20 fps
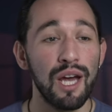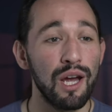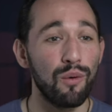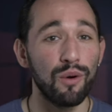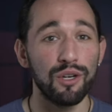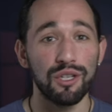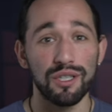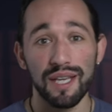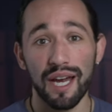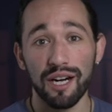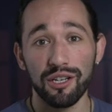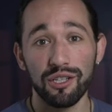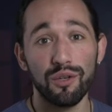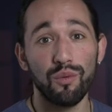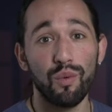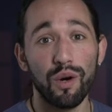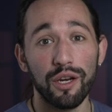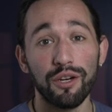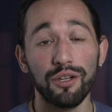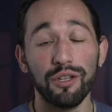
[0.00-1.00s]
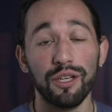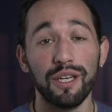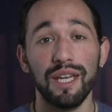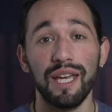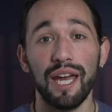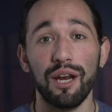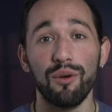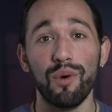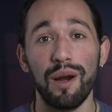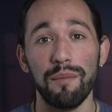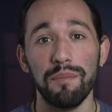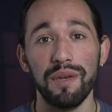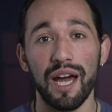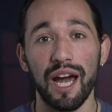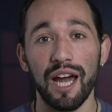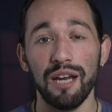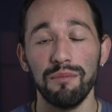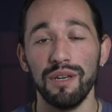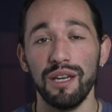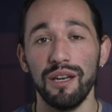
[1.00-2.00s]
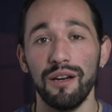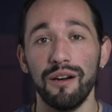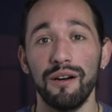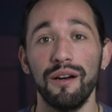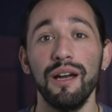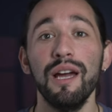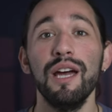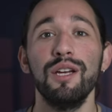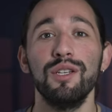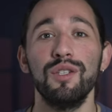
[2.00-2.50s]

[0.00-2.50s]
which is actually what you're looking at right behind me here,